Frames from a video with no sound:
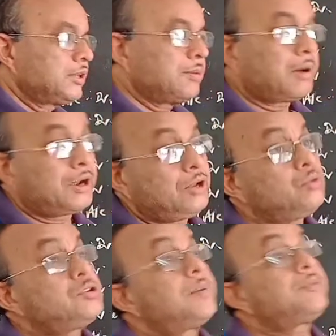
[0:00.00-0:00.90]
The money
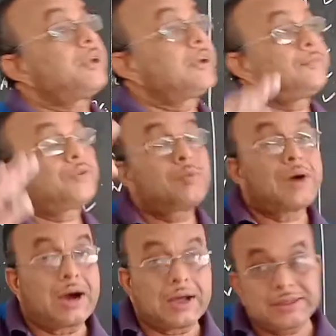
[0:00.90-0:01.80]
which you have taken from
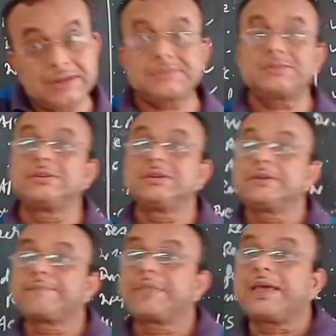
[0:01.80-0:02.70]
others
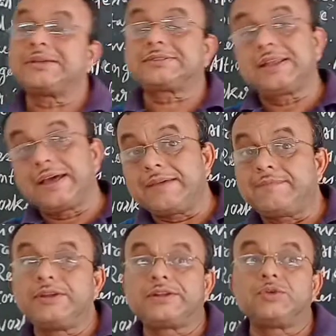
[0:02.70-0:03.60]
as a
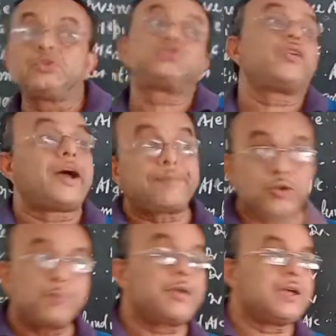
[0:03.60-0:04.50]
liability which you have
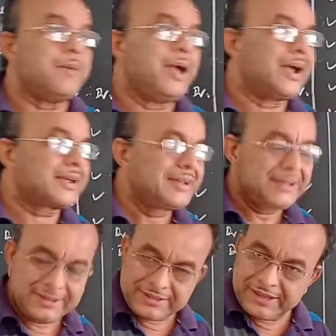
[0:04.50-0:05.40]
to pay
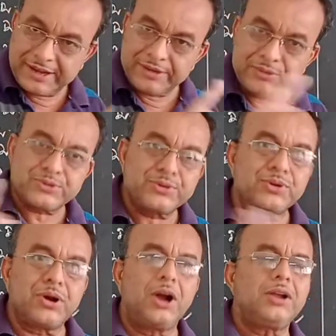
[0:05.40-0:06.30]
back, that you should
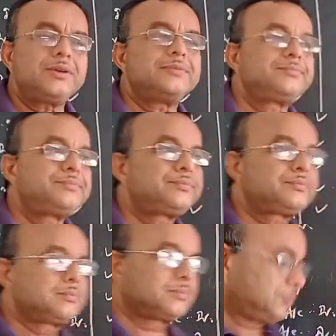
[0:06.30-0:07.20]
not
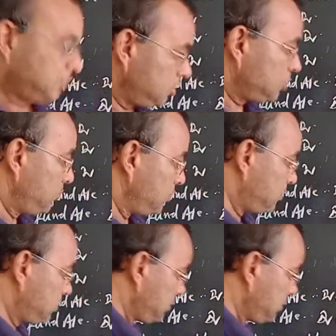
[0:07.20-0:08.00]
distribute.